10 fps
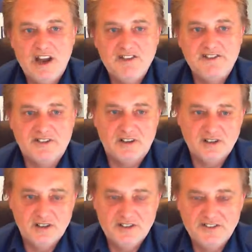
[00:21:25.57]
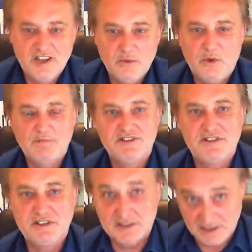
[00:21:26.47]
range, Scott. There's no one
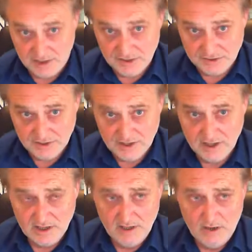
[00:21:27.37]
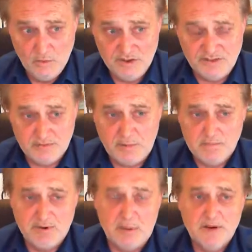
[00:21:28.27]
particular industry which is
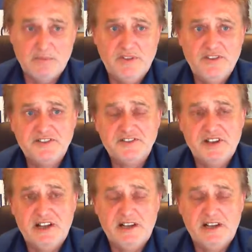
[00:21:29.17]
prominent with us.